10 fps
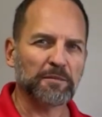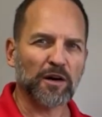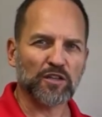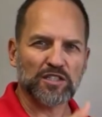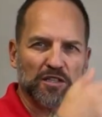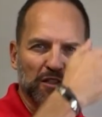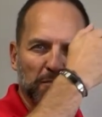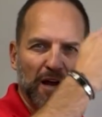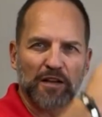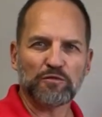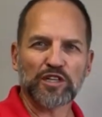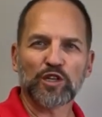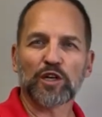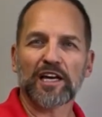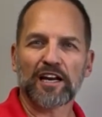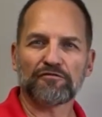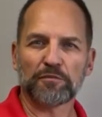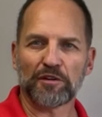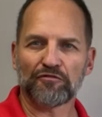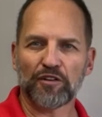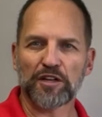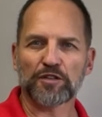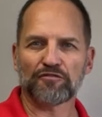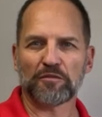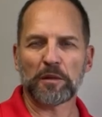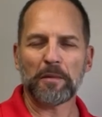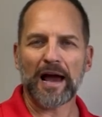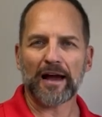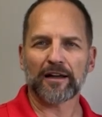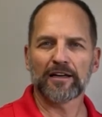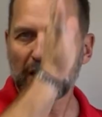about is the spine when you look at it from the front or from the back.